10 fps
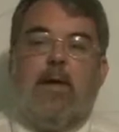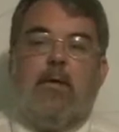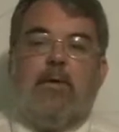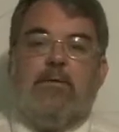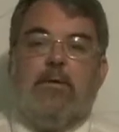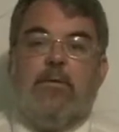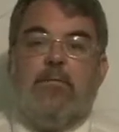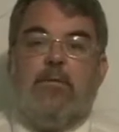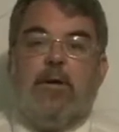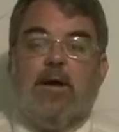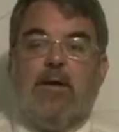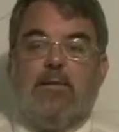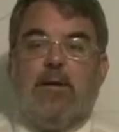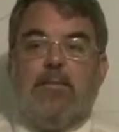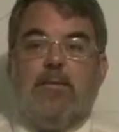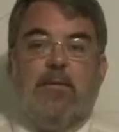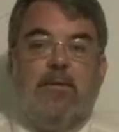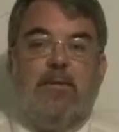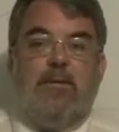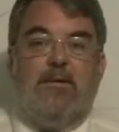However, if you got held up
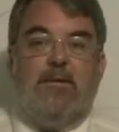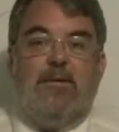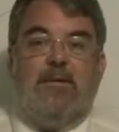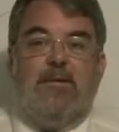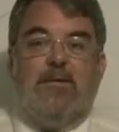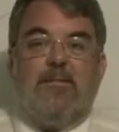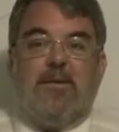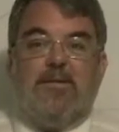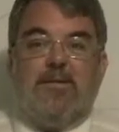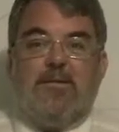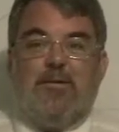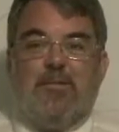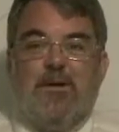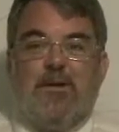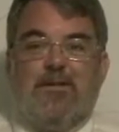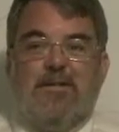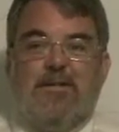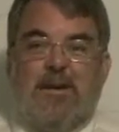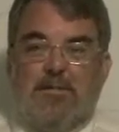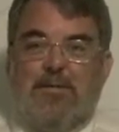by someone or mugged,
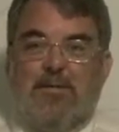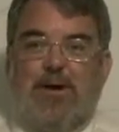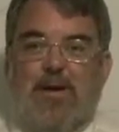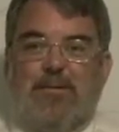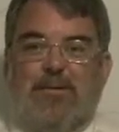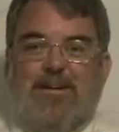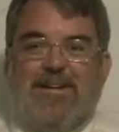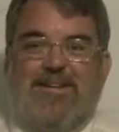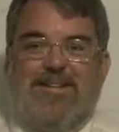that would be robbery.